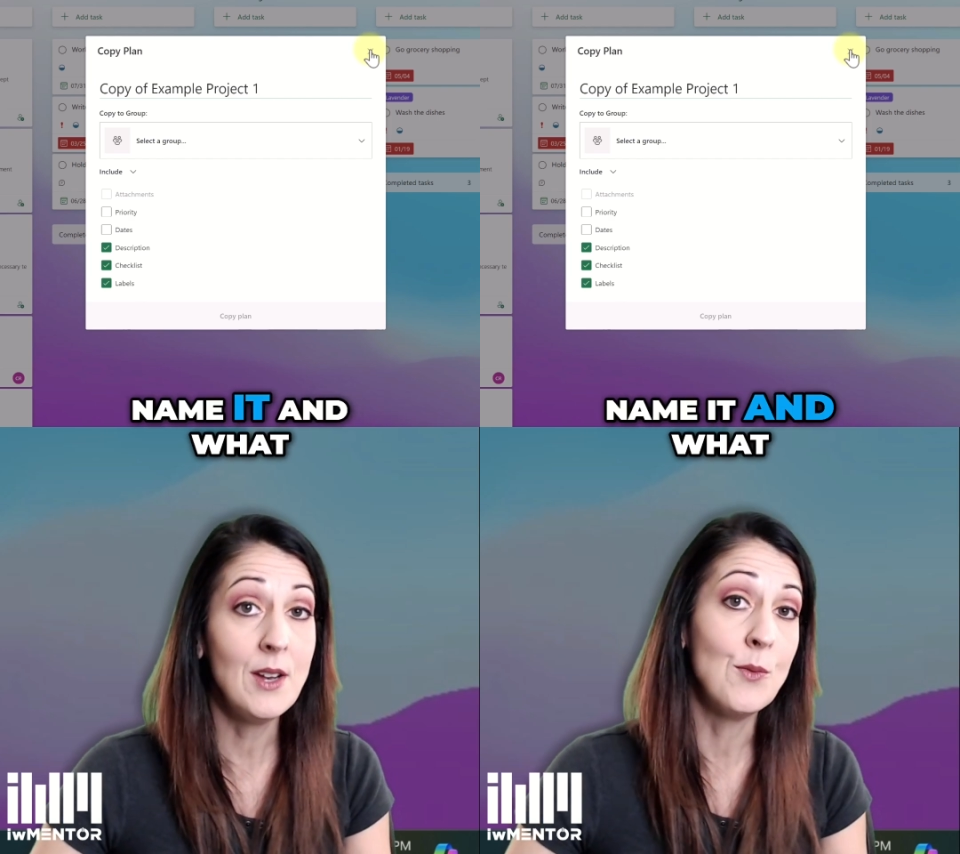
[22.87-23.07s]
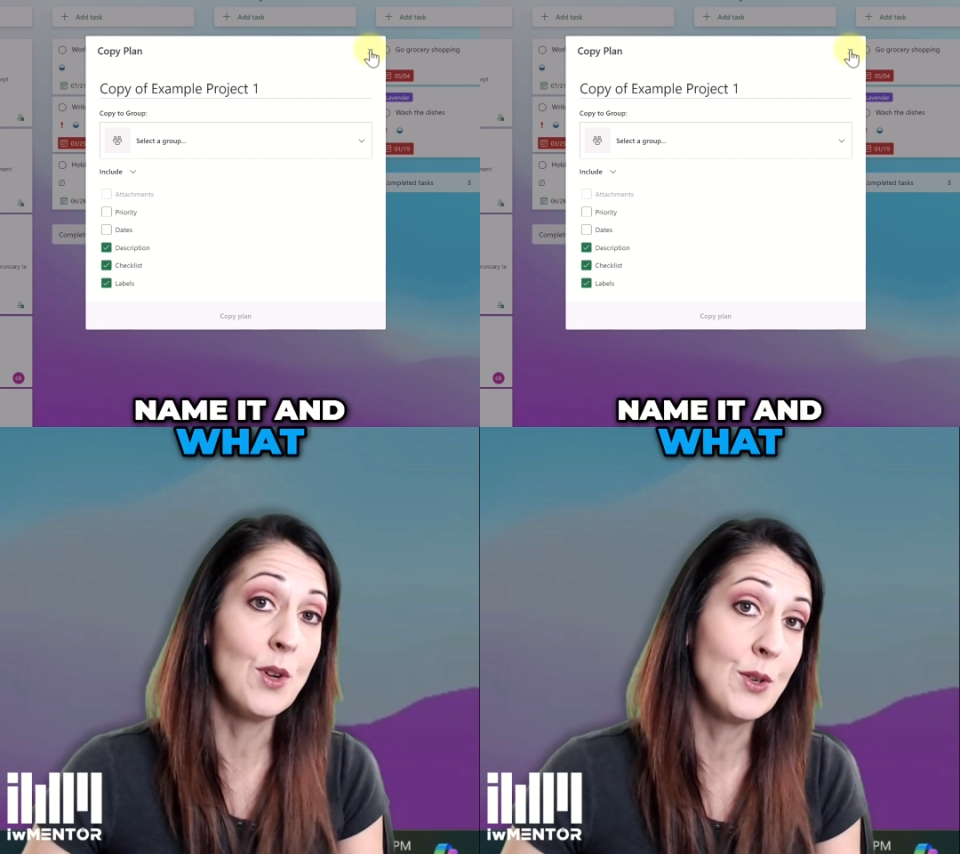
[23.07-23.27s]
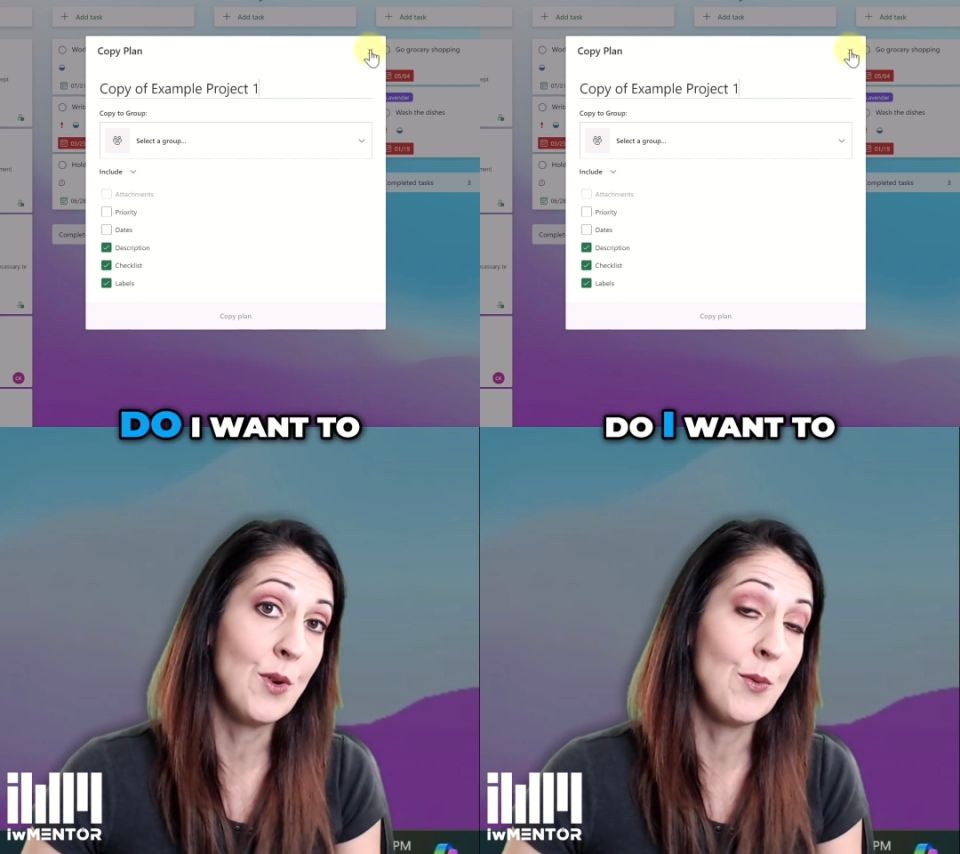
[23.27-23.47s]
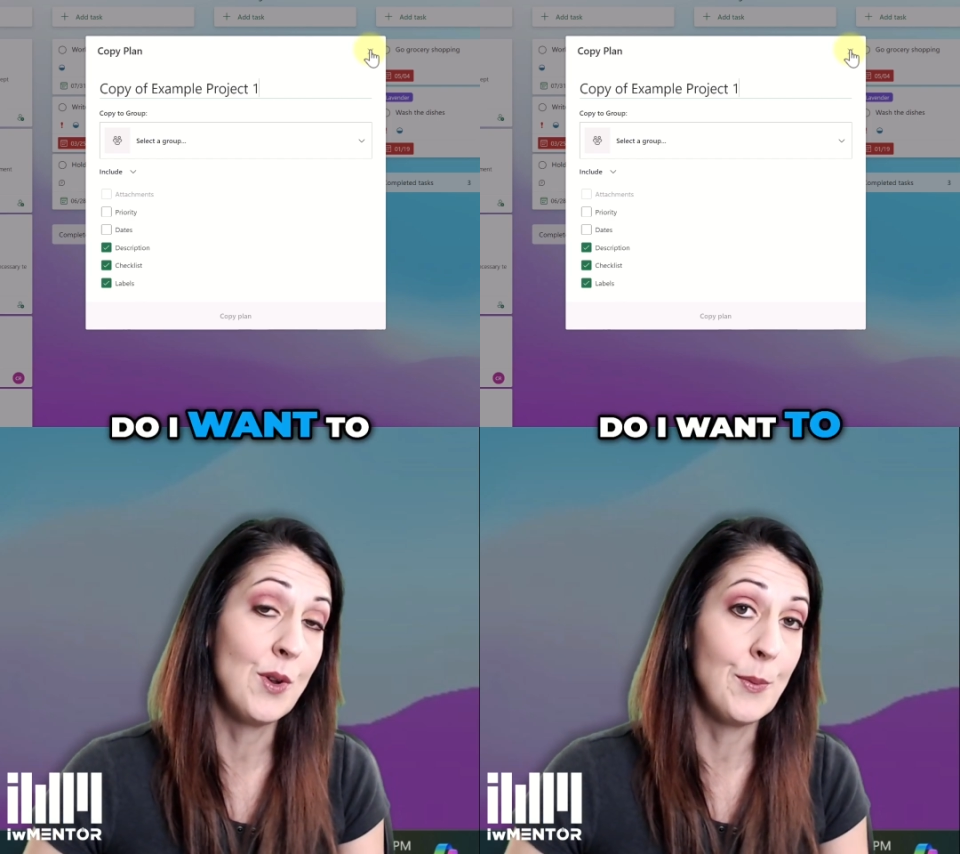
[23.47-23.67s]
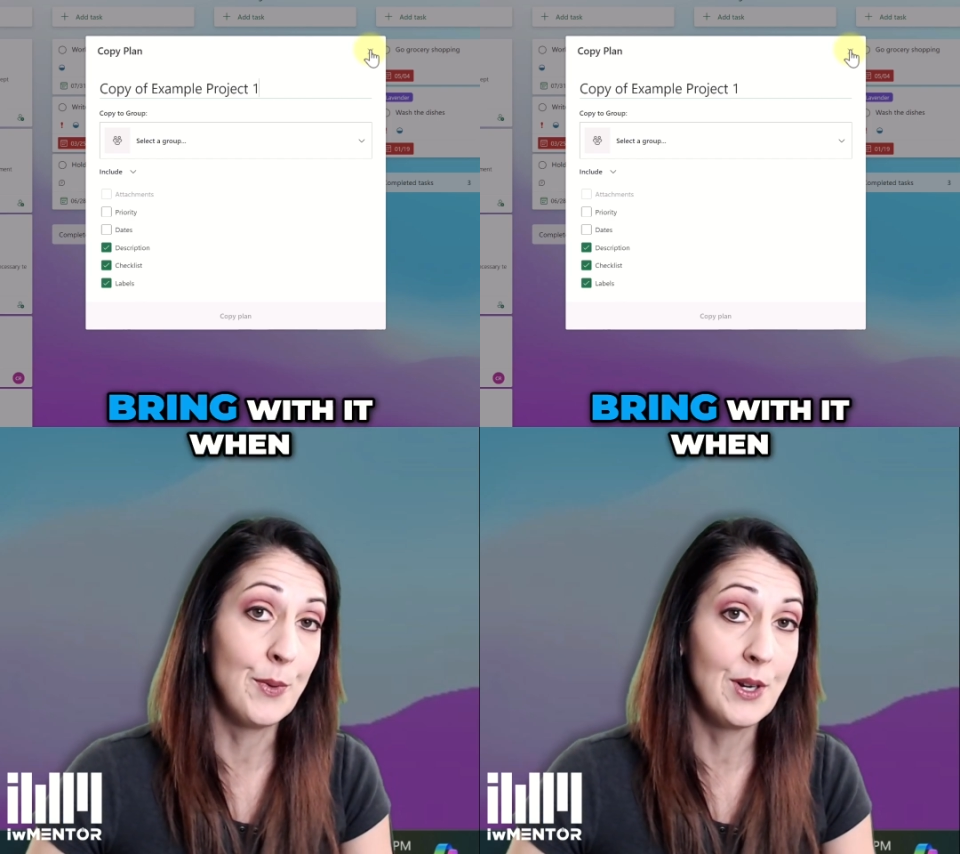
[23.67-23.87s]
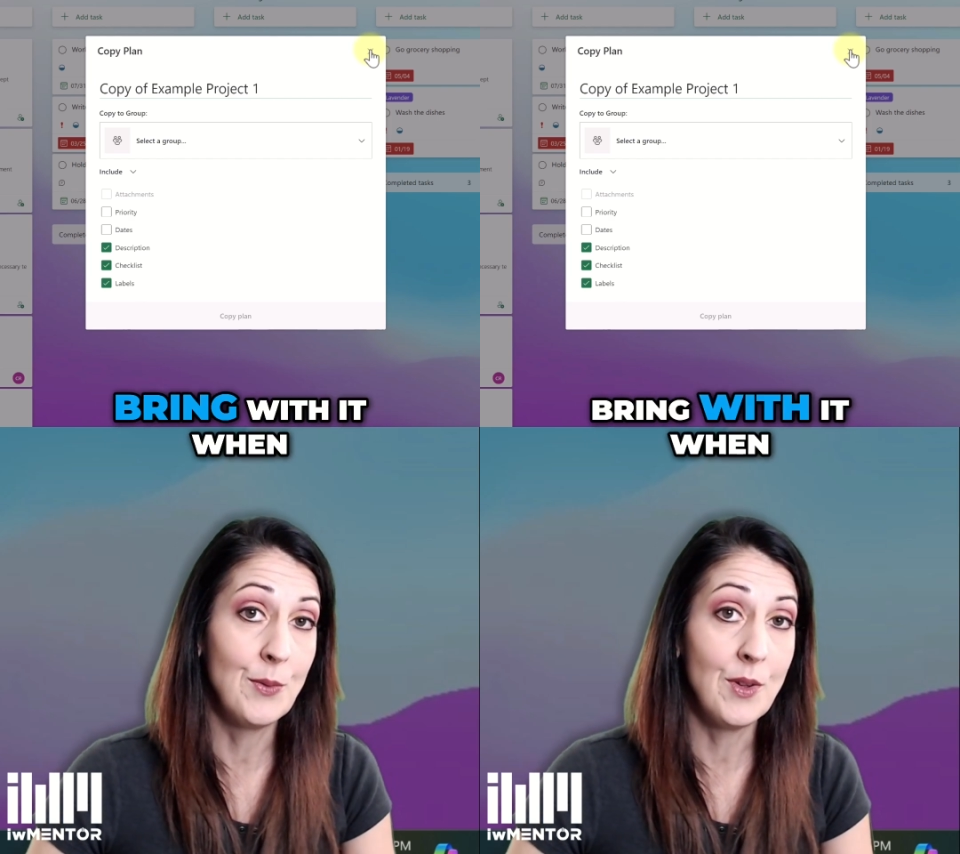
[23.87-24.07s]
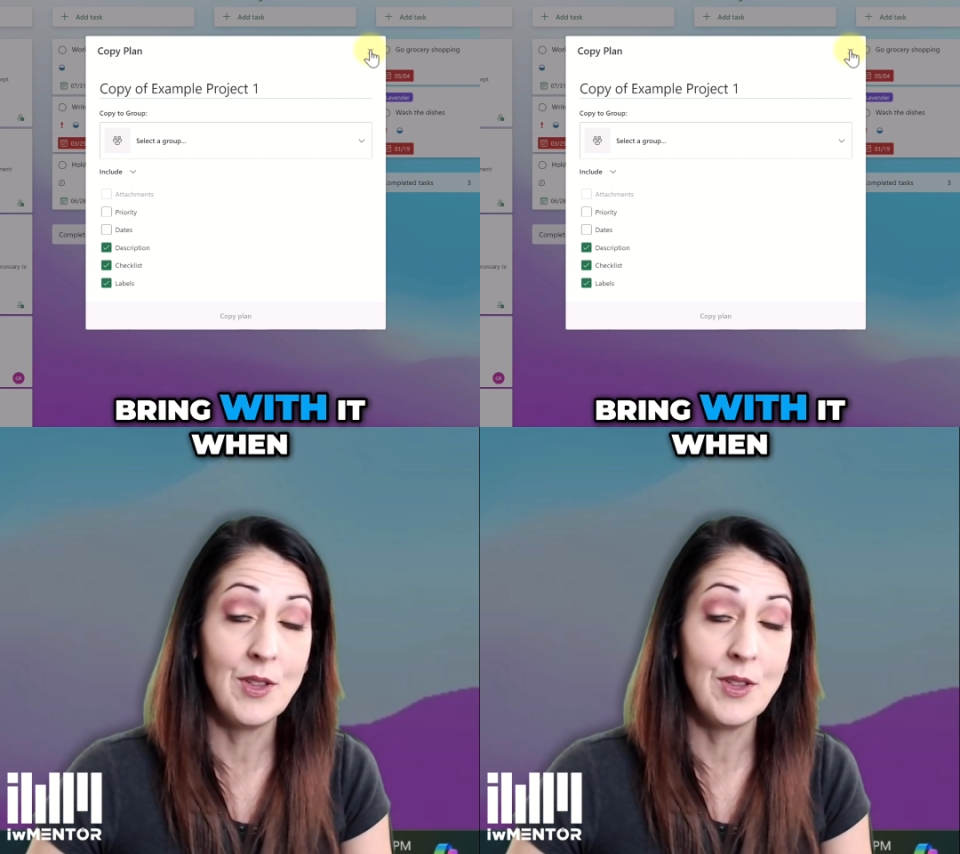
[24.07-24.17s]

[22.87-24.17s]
And what do I want to bring